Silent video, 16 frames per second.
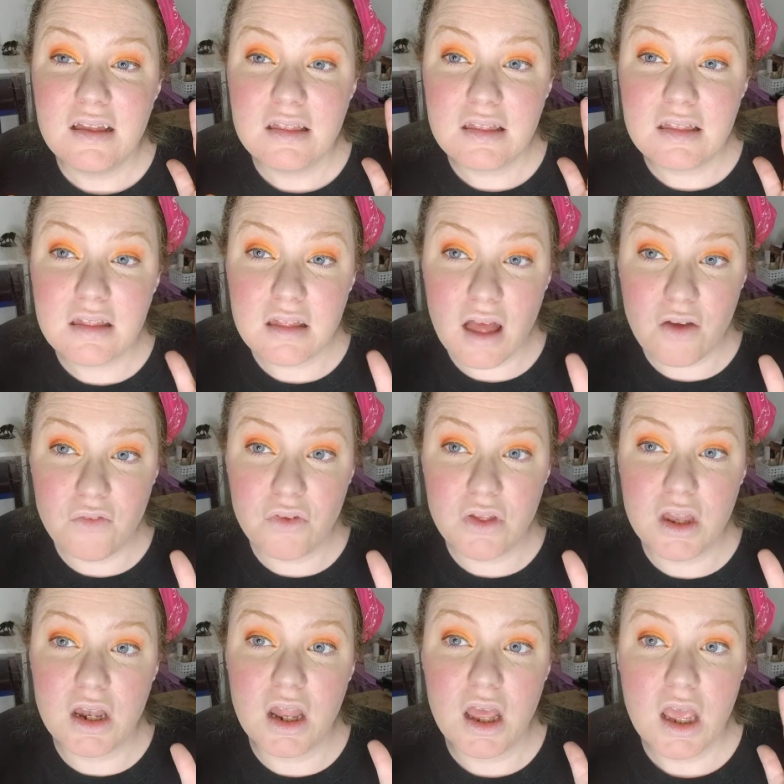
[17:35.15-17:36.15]

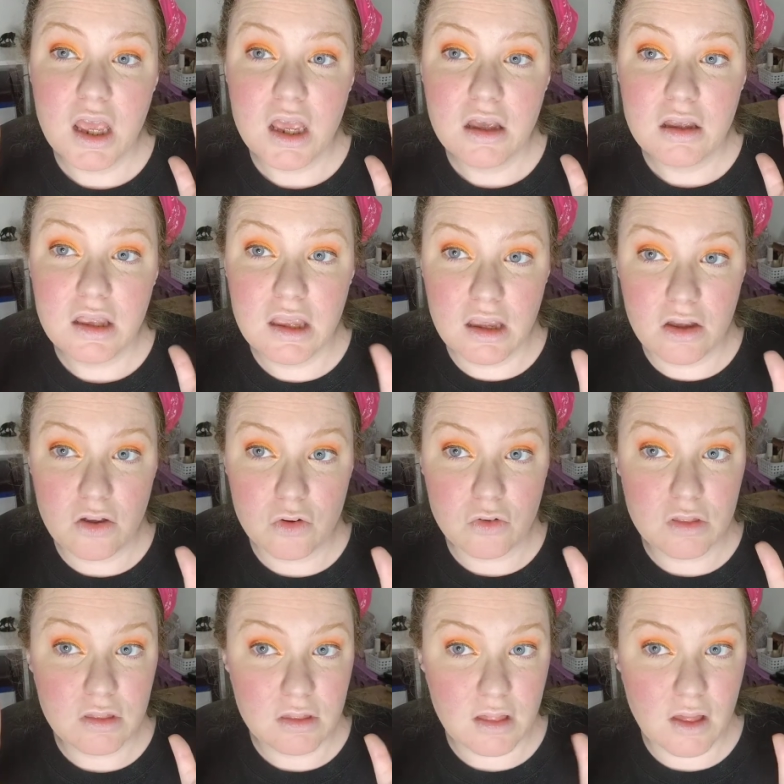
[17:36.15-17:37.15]
7
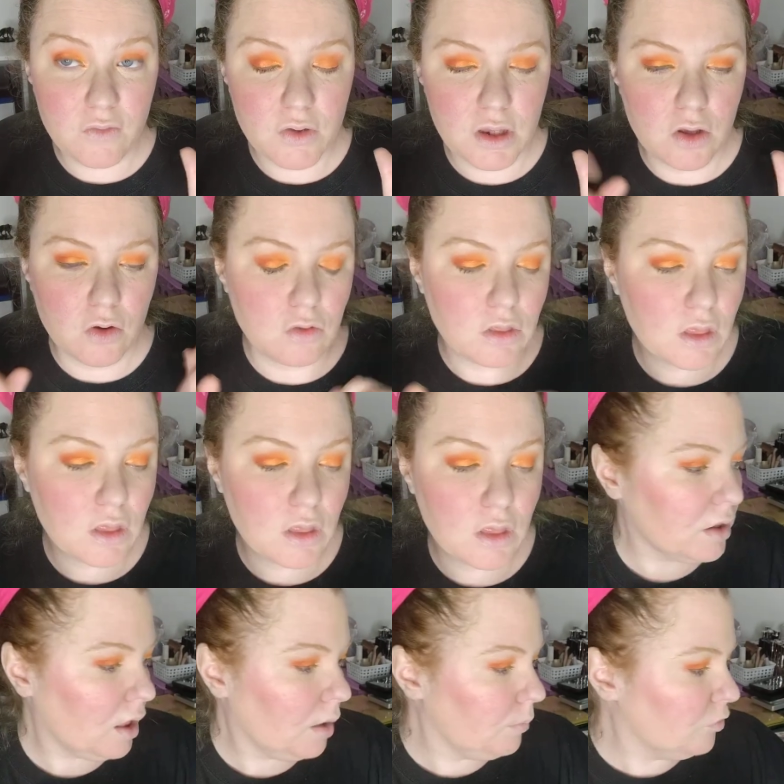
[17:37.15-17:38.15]
years. 7 years. And then the
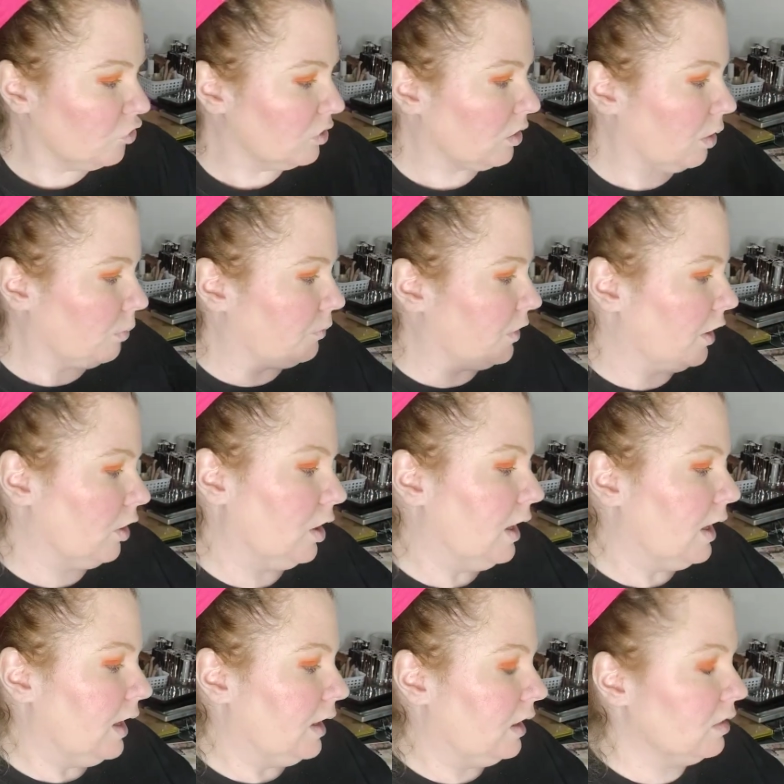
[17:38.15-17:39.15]
time that she's up there,
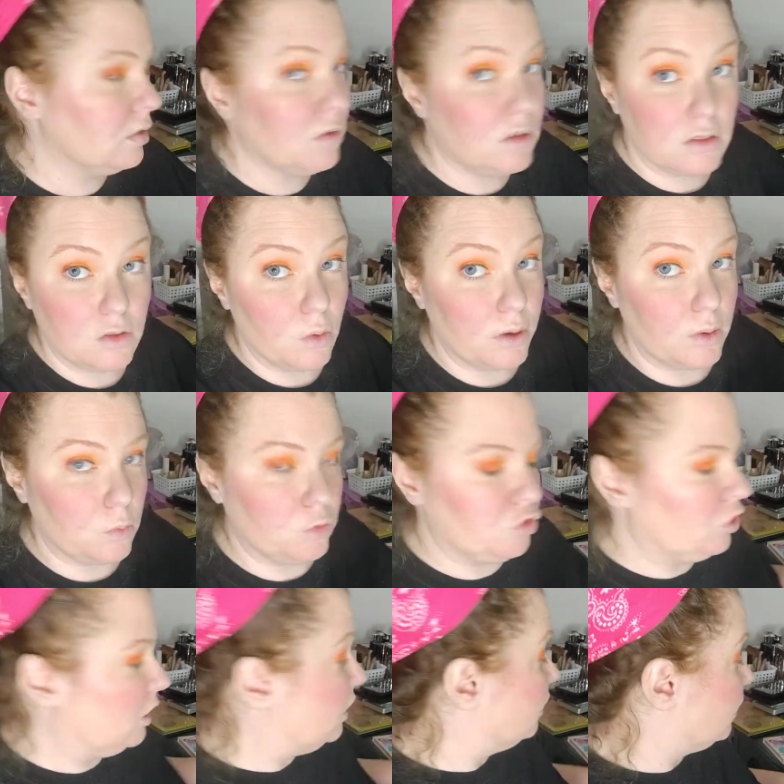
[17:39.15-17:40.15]
he still has no idea where
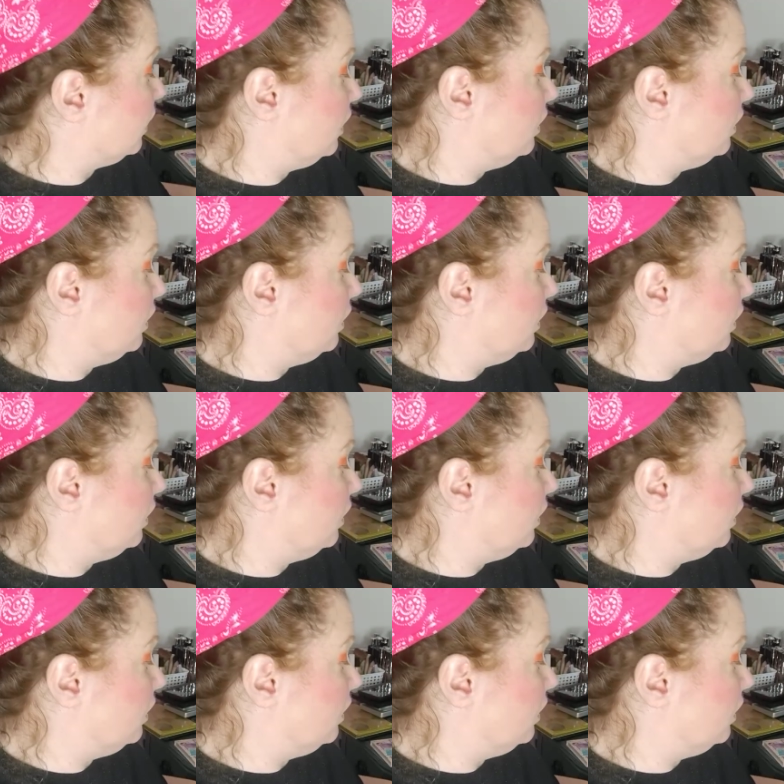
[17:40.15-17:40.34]
she is, and